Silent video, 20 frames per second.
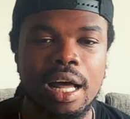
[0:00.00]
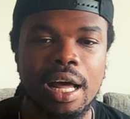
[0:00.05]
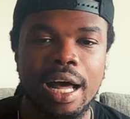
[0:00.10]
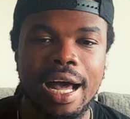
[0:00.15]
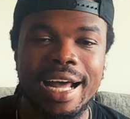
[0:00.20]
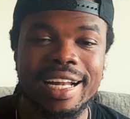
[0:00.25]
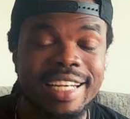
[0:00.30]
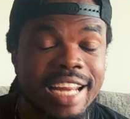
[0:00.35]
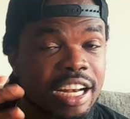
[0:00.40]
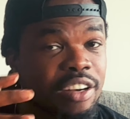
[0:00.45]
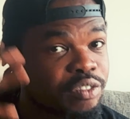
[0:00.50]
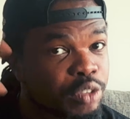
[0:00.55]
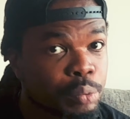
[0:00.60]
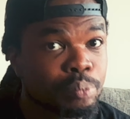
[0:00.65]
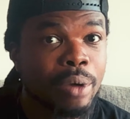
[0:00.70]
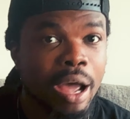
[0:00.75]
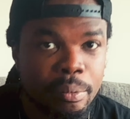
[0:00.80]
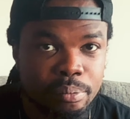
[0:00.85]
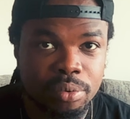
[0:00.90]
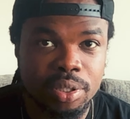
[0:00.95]
I then
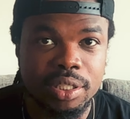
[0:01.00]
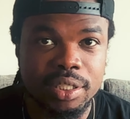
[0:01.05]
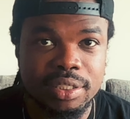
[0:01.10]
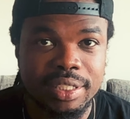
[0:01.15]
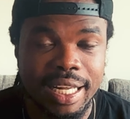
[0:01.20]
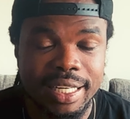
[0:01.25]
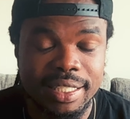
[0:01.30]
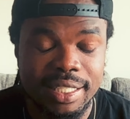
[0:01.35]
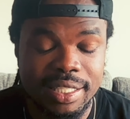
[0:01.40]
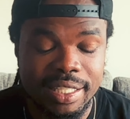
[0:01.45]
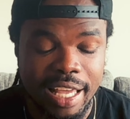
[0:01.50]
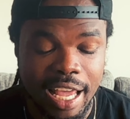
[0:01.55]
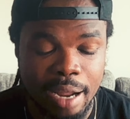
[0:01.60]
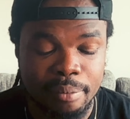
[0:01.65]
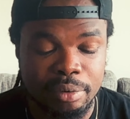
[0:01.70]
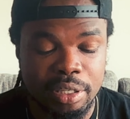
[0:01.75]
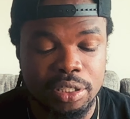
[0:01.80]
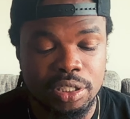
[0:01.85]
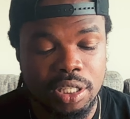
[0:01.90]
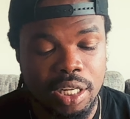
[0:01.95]
remembered that this
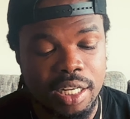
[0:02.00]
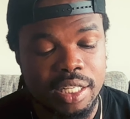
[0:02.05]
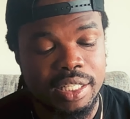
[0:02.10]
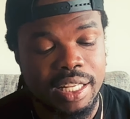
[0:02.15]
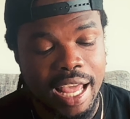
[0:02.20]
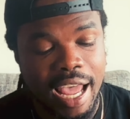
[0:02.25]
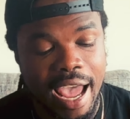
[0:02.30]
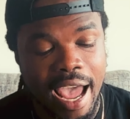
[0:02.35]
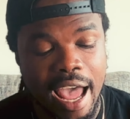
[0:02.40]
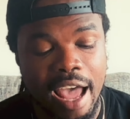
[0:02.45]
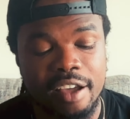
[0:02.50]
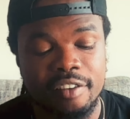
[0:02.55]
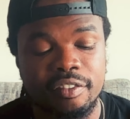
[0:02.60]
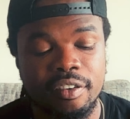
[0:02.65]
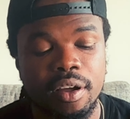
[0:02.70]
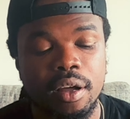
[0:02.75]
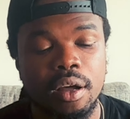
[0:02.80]
camera does have